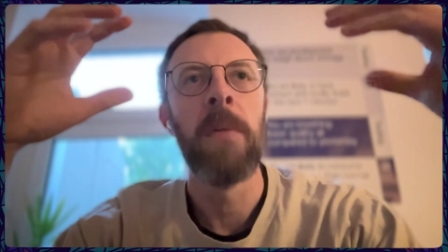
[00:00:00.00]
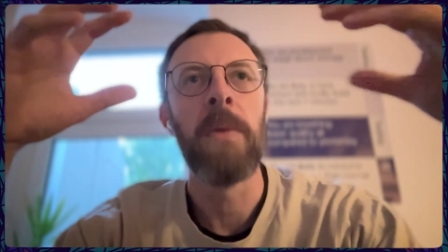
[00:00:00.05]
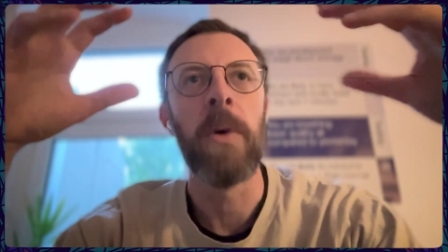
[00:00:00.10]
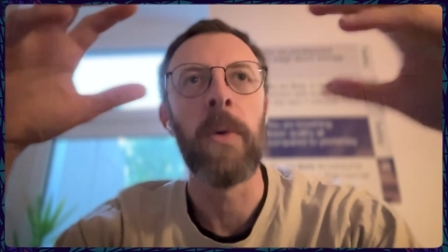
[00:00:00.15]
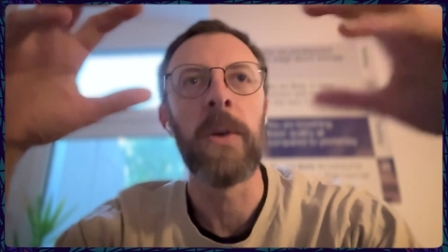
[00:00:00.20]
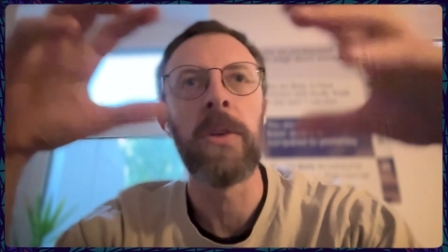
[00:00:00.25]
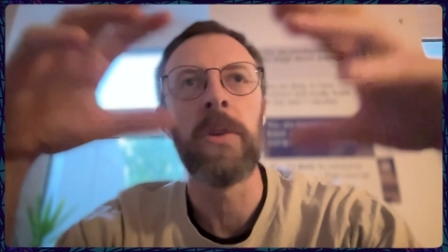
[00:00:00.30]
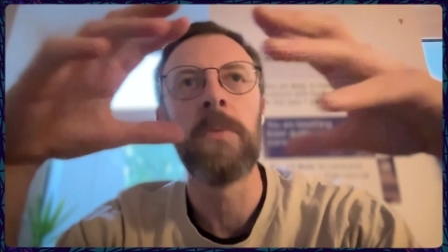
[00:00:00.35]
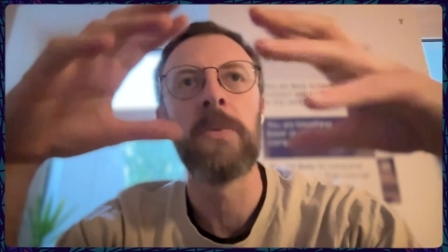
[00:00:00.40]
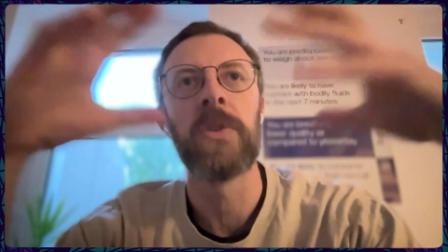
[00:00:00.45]
But
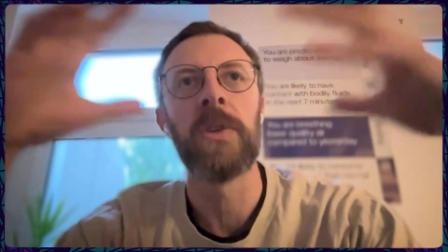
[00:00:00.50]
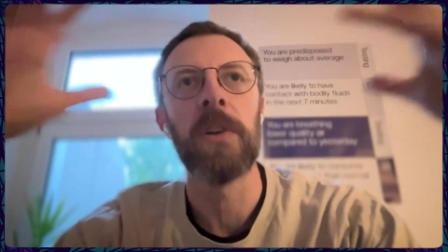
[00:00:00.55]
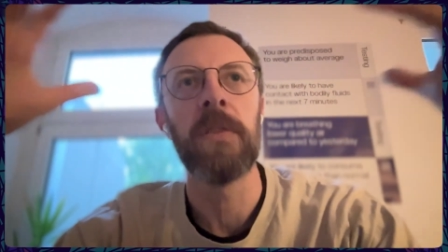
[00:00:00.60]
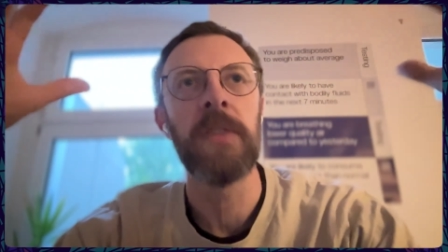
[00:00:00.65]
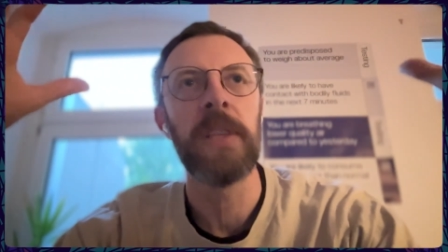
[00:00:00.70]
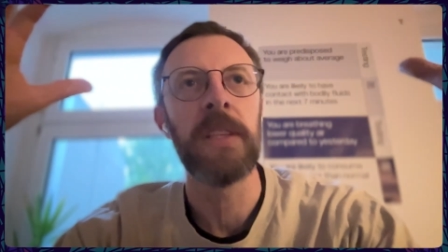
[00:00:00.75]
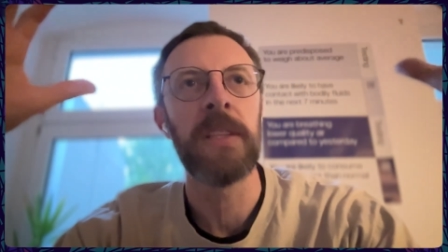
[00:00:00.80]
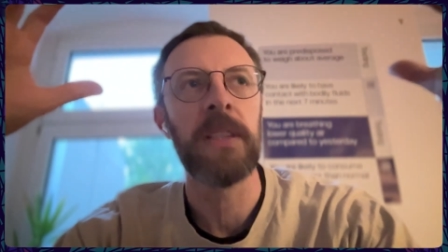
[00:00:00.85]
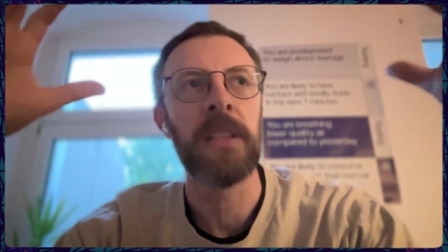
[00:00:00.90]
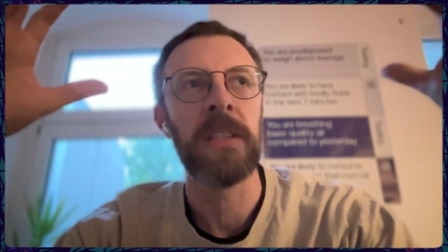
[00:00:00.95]
when you
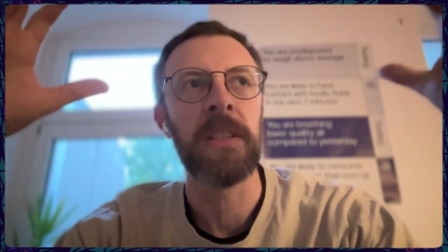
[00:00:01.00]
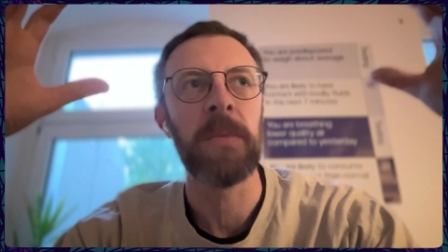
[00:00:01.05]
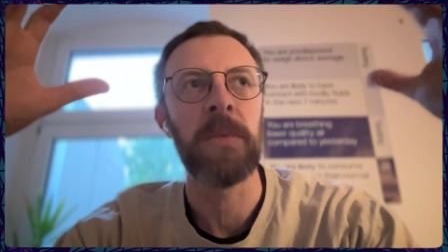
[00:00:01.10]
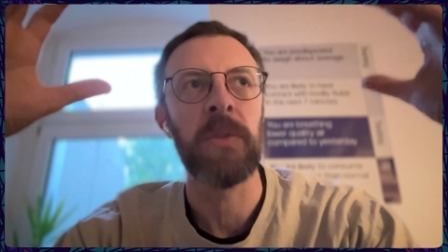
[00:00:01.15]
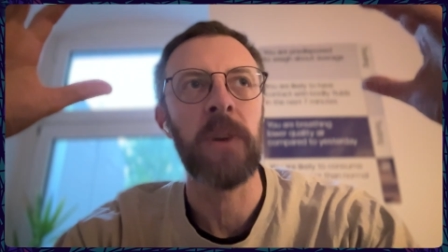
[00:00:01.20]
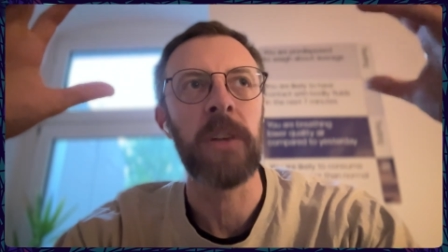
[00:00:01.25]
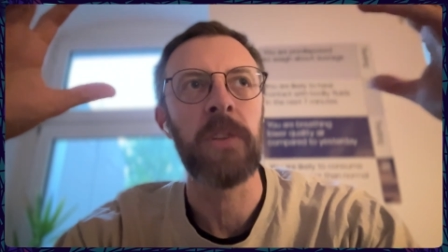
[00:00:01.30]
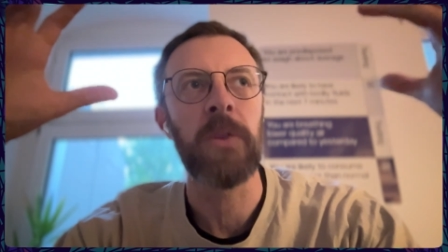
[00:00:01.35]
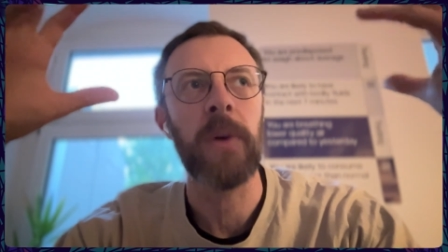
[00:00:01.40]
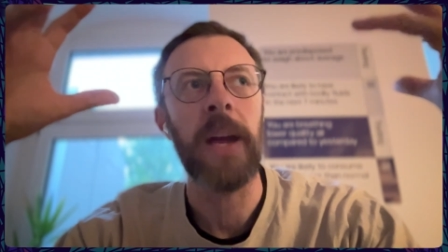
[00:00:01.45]
observe these systems
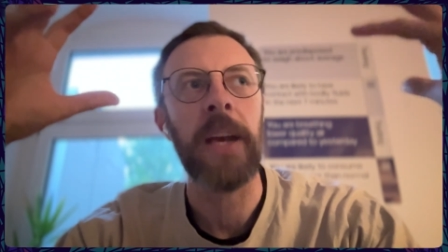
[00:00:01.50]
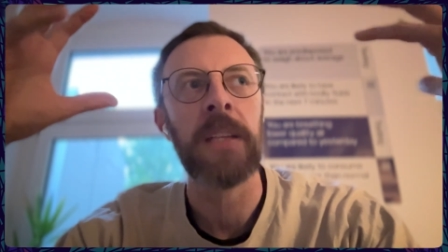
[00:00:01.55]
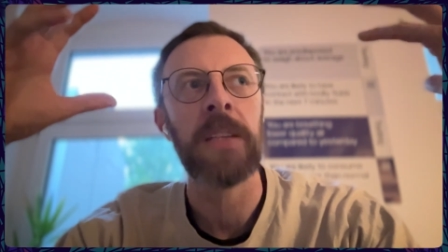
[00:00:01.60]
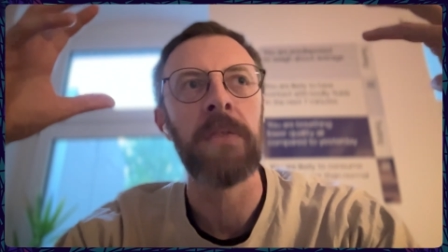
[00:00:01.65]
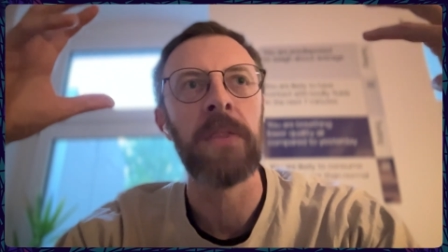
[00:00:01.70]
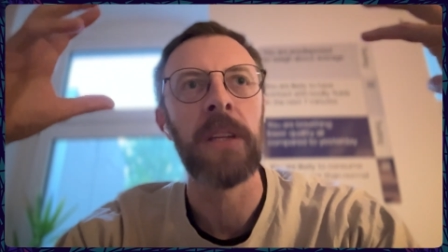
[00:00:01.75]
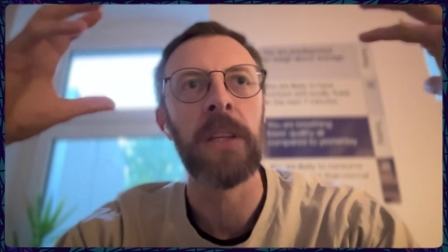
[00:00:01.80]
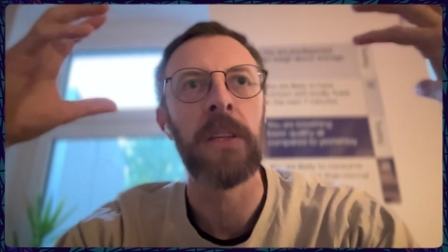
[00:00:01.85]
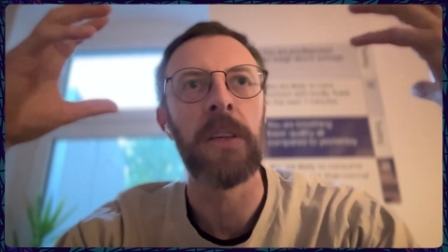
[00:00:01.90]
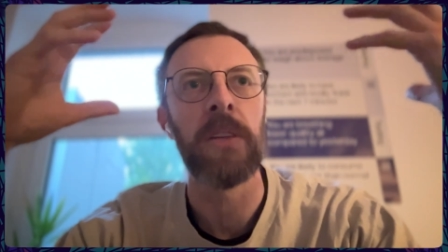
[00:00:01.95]

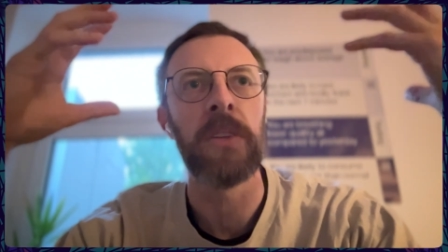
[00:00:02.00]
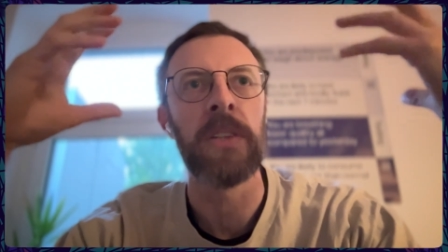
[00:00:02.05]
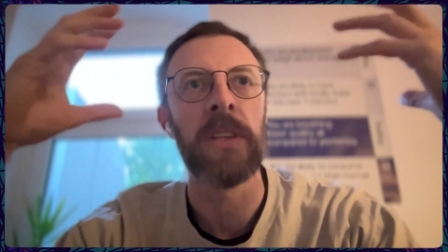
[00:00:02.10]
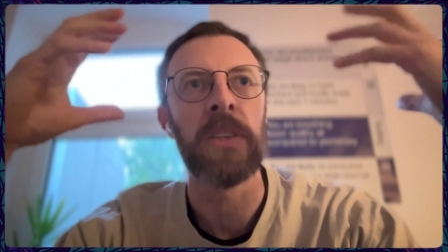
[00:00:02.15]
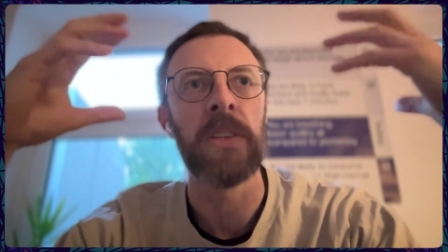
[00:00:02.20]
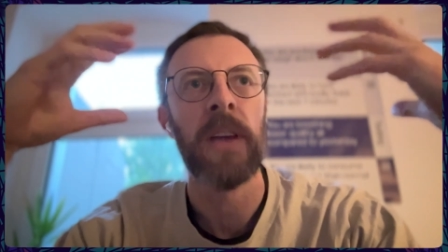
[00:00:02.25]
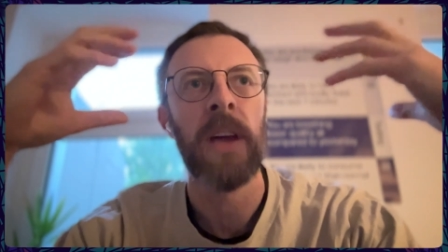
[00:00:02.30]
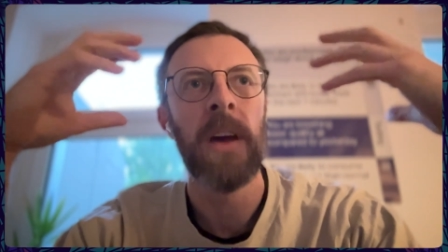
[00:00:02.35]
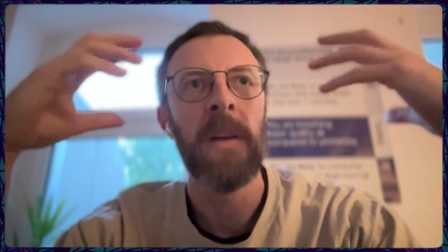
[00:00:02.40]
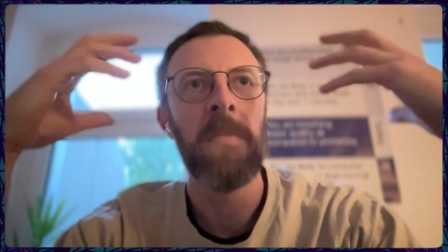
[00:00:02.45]
retroactively, there's
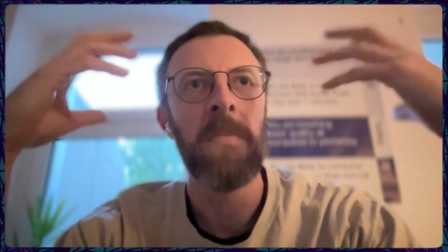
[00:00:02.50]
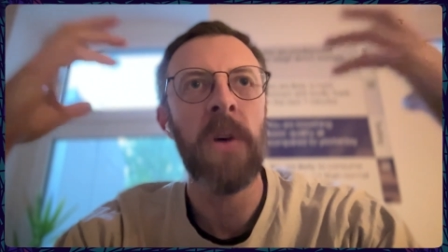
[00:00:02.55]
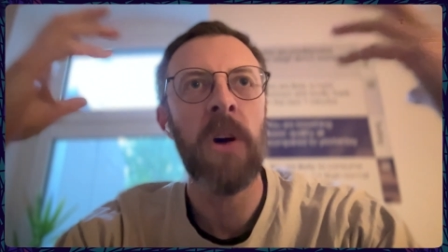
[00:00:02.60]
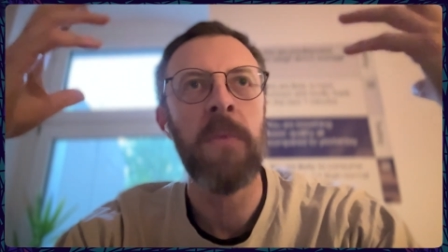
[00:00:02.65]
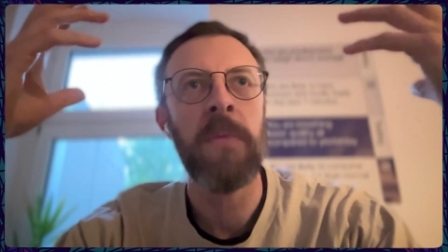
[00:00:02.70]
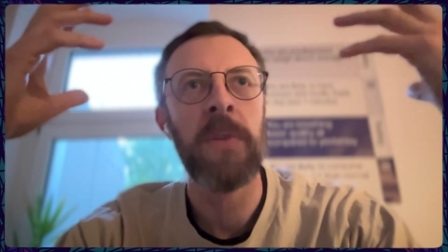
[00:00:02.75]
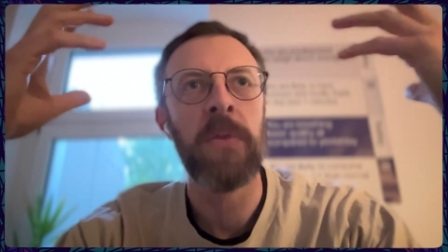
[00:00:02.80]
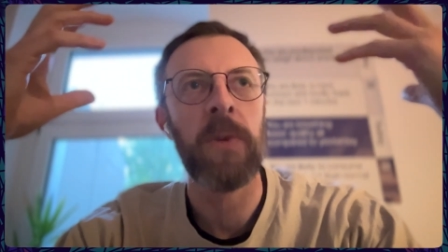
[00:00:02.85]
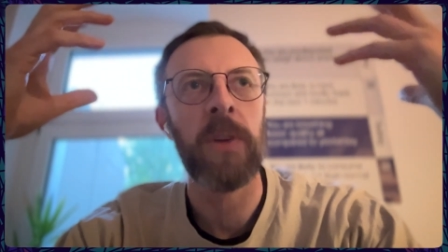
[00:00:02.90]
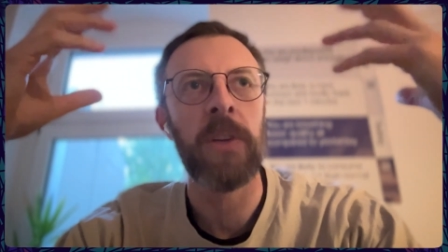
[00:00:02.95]
this
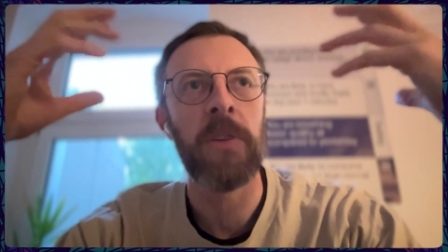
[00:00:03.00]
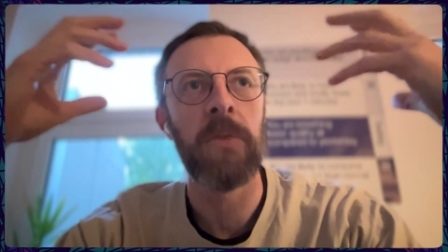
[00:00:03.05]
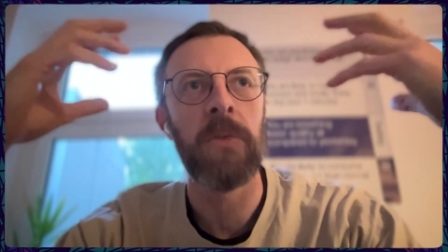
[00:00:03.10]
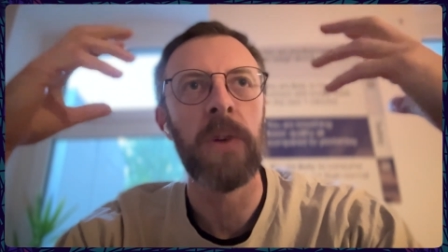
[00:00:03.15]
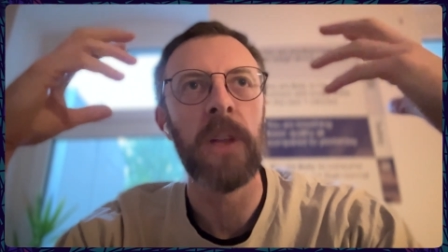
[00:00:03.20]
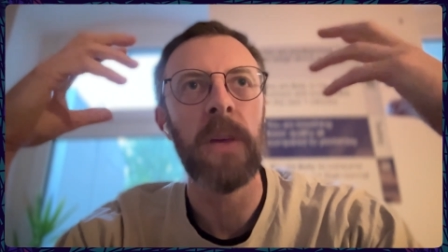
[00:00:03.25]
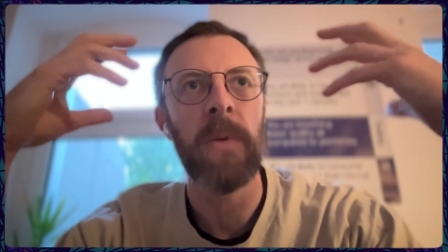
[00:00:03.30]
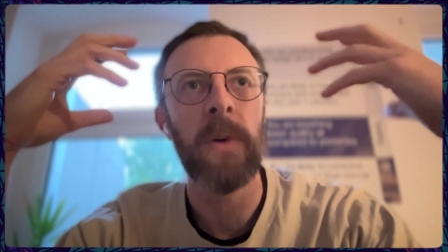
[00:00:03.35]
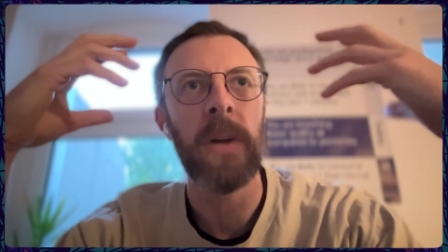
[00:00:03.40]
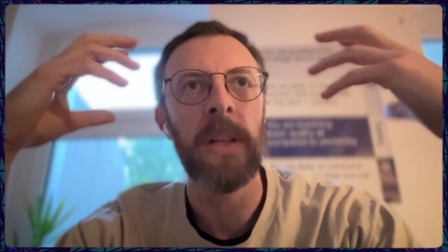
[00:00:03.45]
moment where you
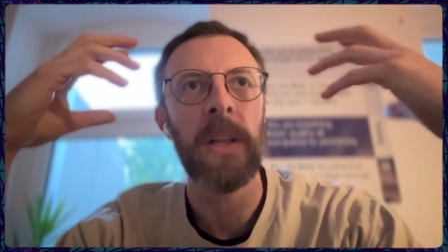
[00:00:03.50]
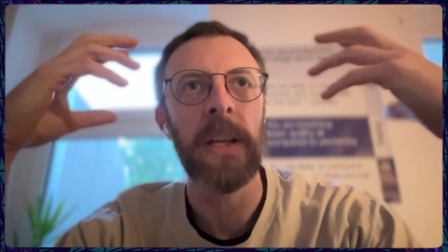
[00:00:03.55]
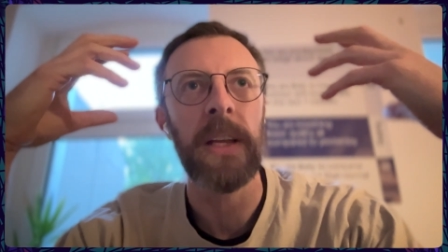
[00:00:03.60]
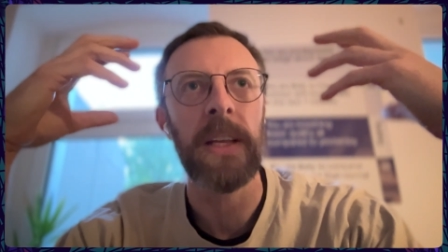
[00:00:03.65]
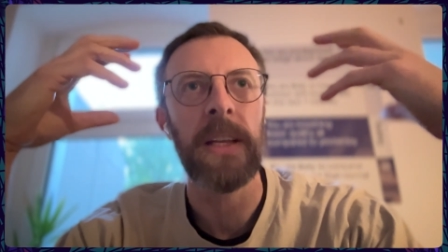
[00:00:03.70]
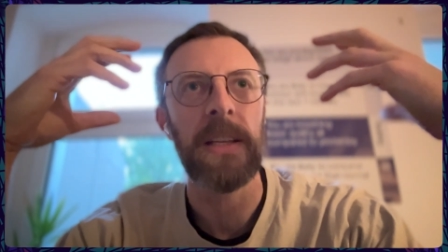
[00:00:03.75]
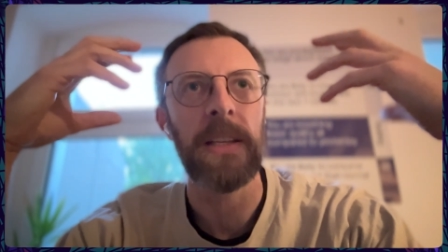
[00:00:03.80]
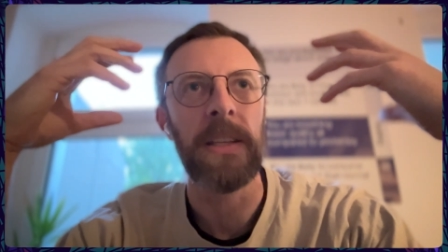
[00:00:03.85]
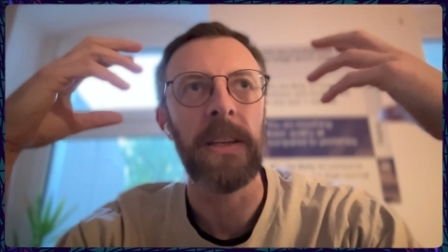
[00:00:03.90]
really want to like,